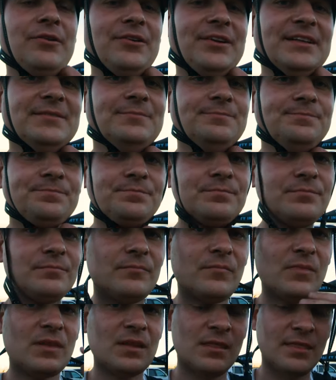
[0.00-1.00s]
that
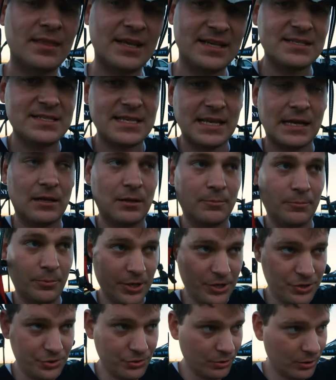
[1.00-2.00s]
they sell. I'm
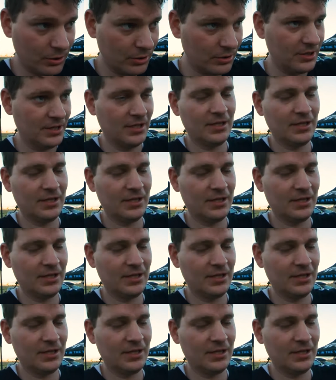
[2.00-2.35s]
pretty sure.